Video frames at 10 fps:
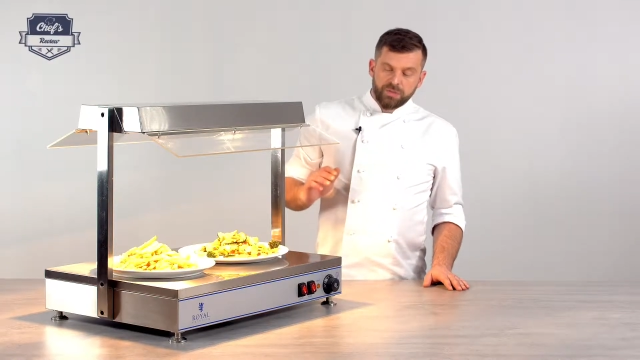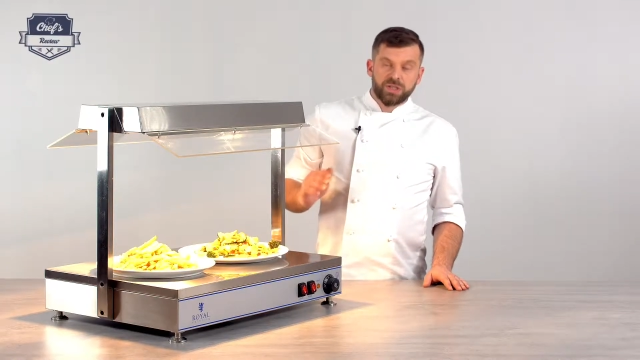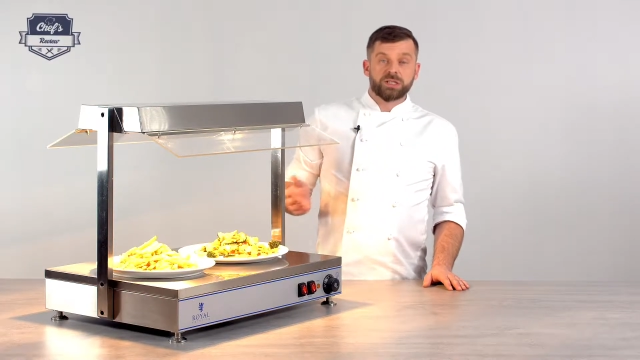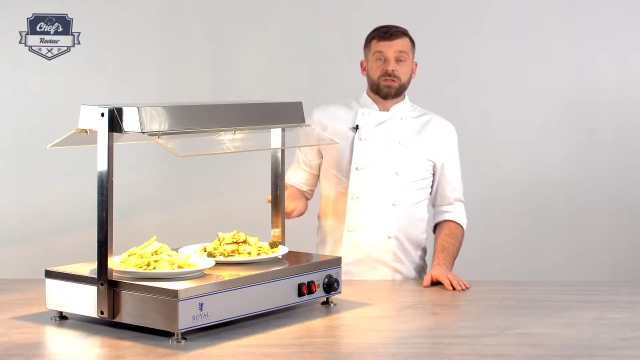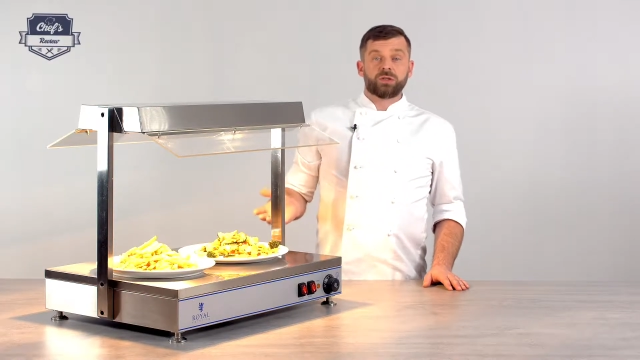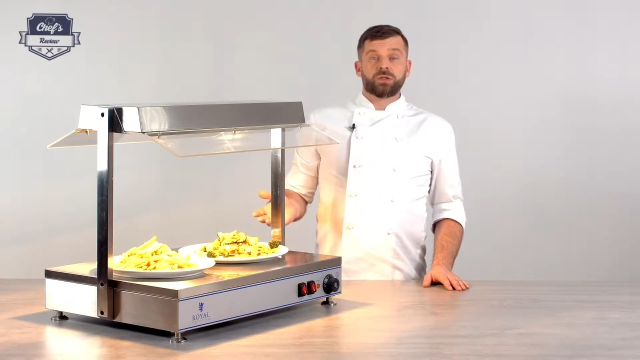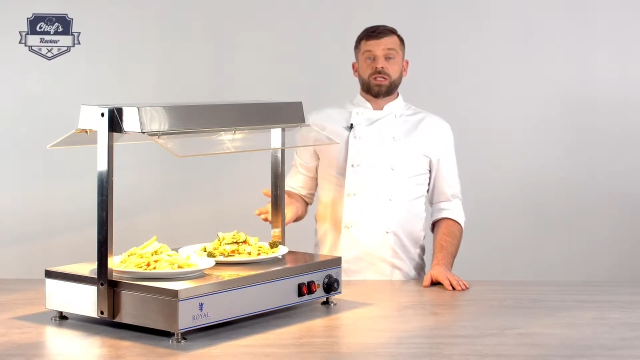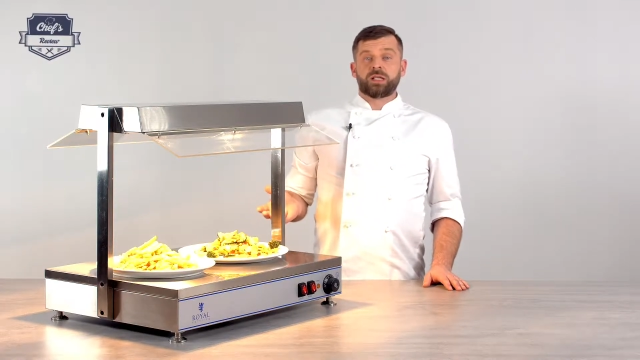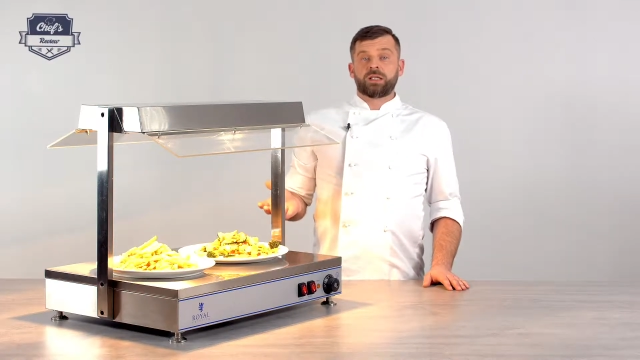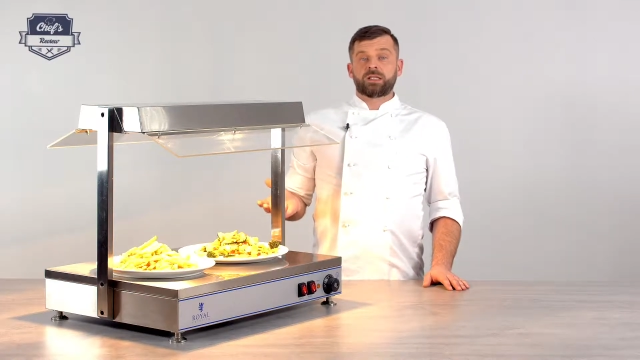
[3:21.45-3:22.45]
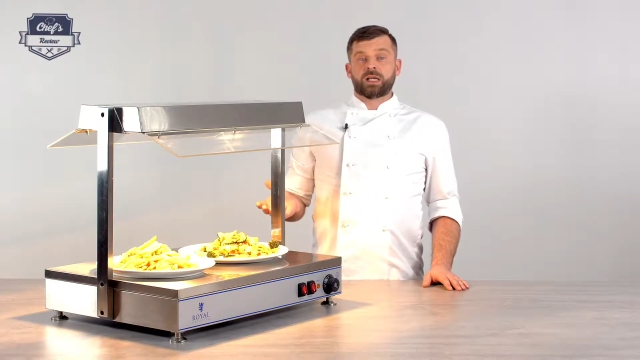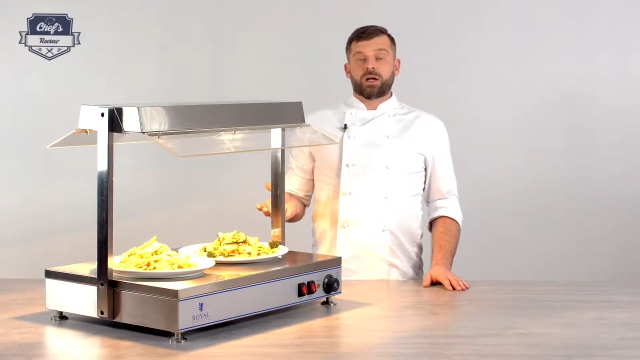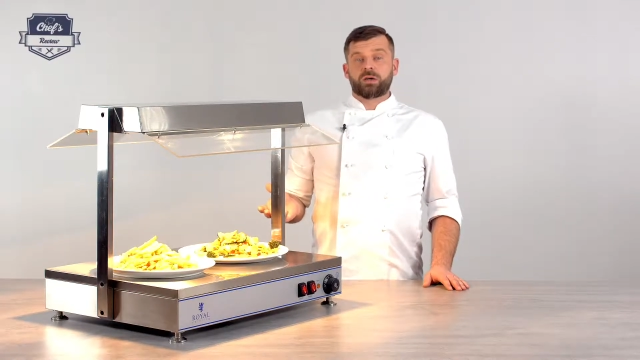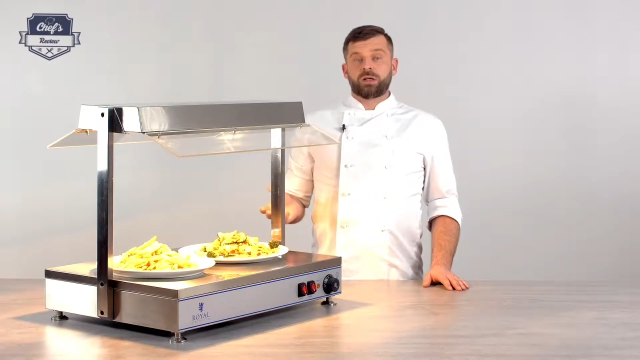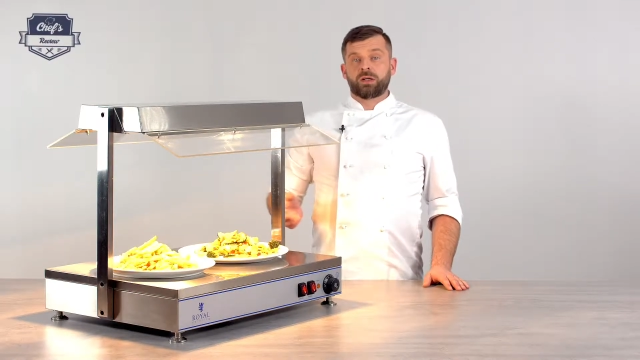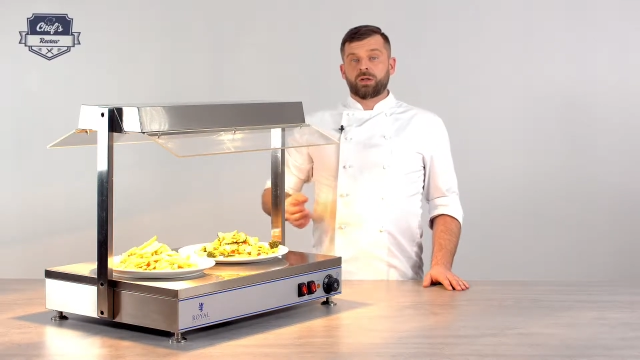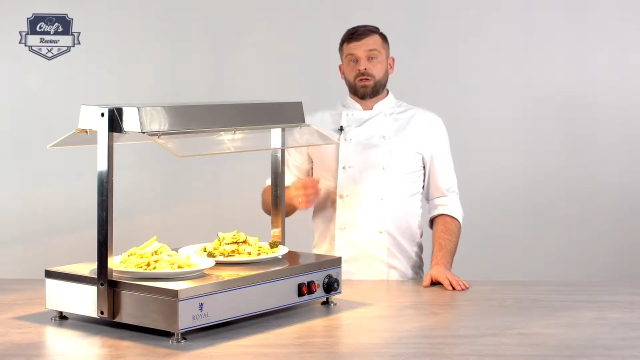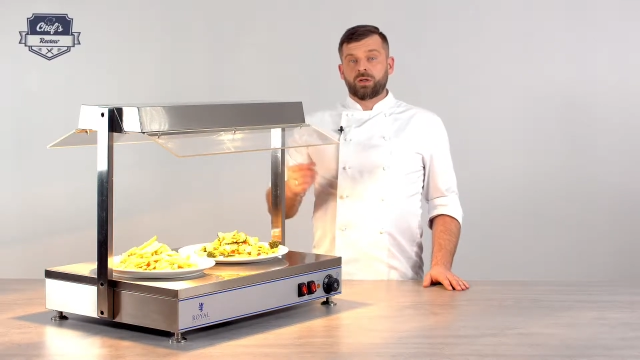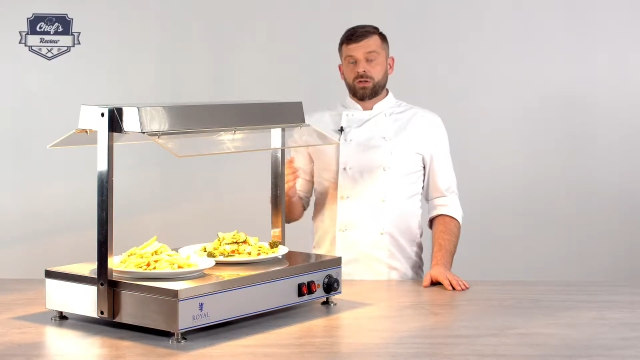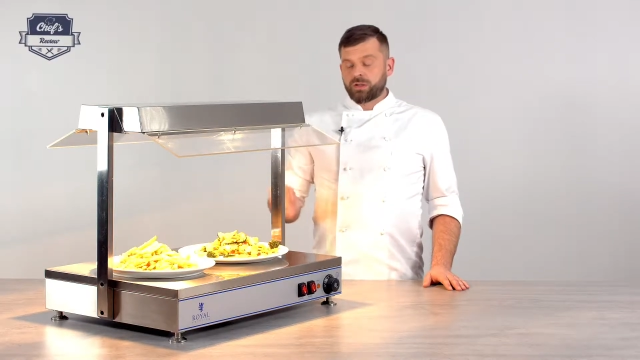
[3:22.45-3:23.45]
Just don't use any scouring
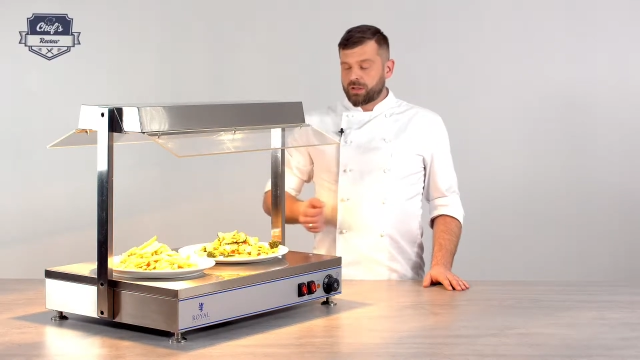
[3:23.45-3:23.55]
or